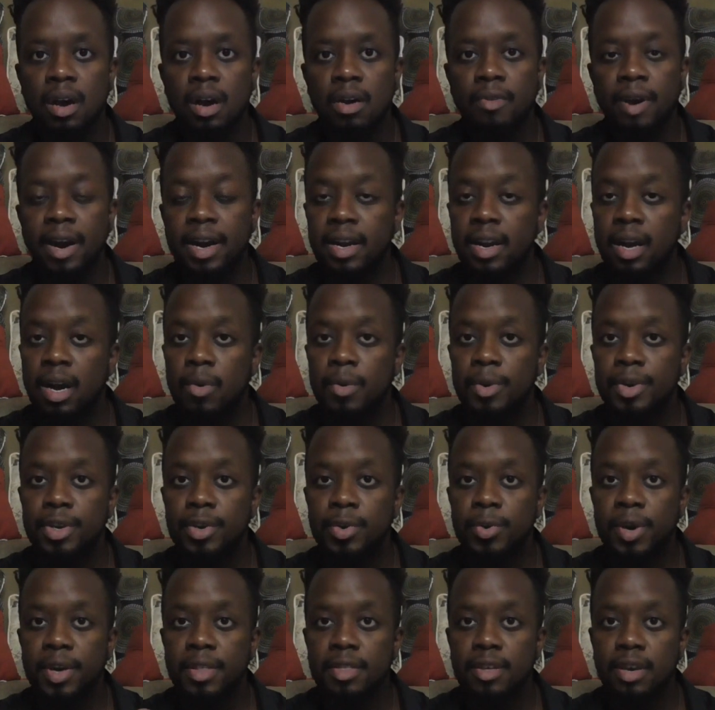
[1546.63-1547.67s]
Right now we're
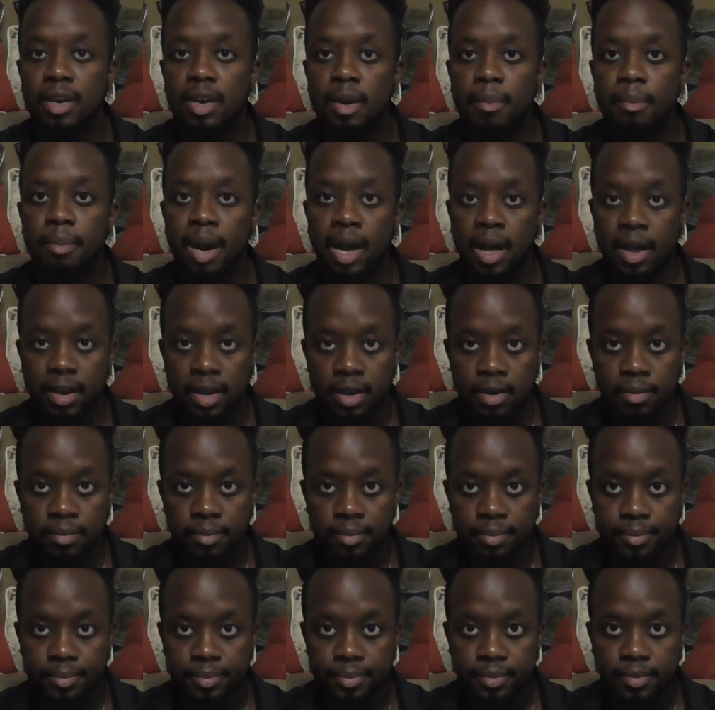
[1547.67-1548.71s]
doing the
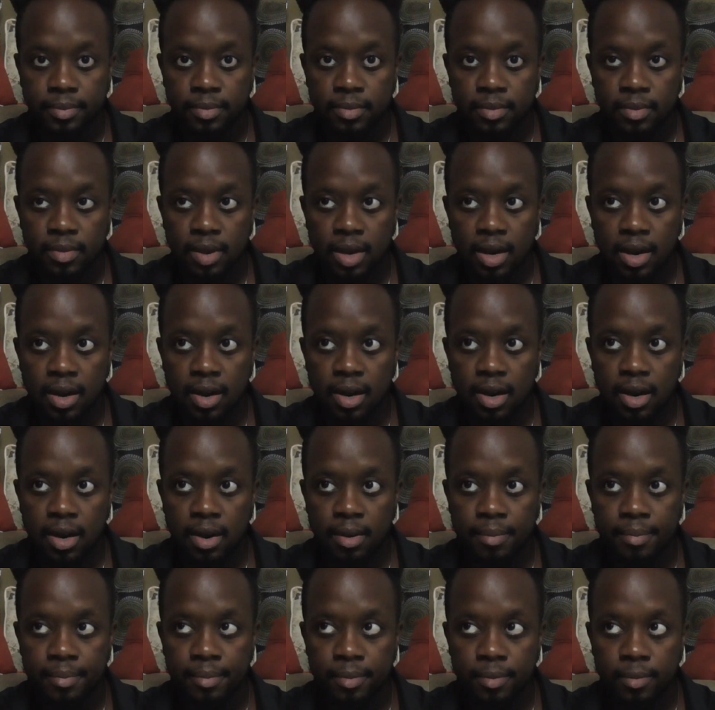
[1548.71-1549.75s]
Kybalion.
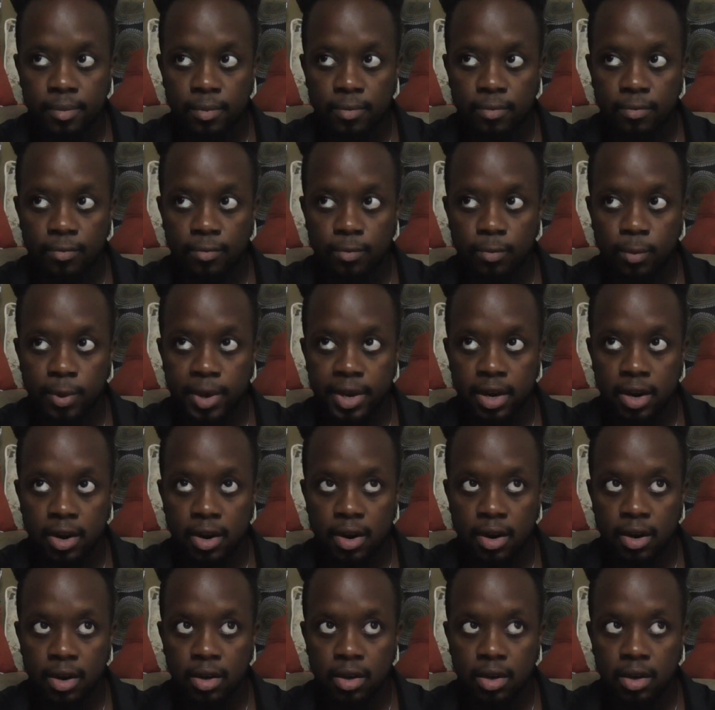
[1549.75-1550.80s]
Um, we
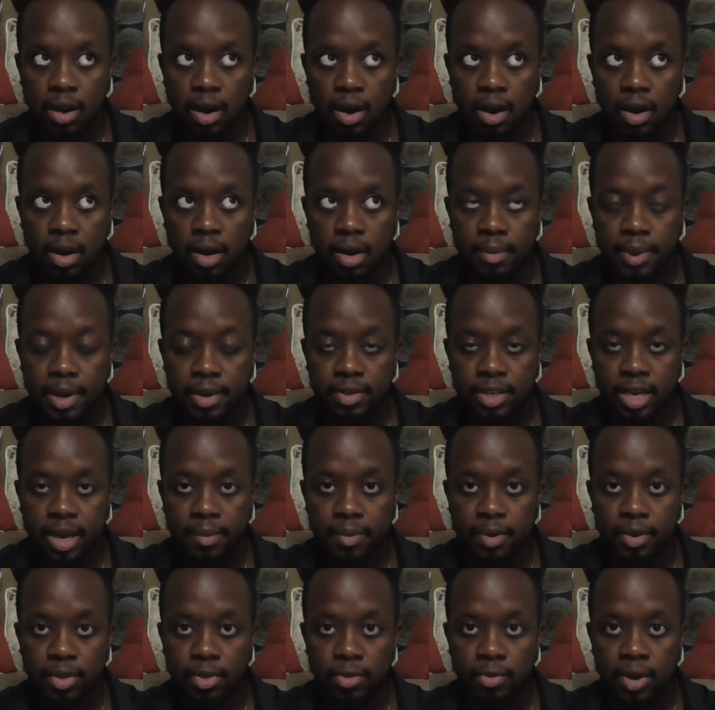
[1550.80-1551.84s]
are on about
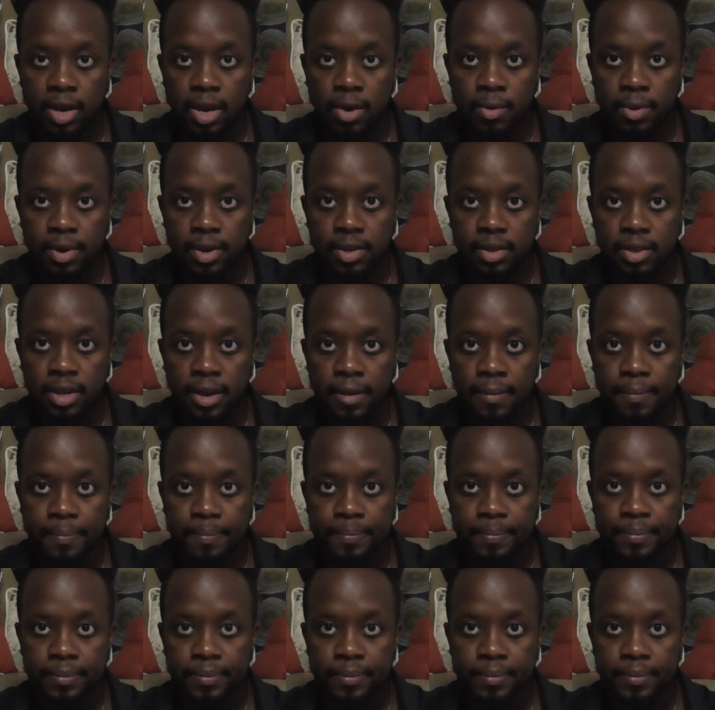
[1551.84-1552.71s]
chapter three, I want to say.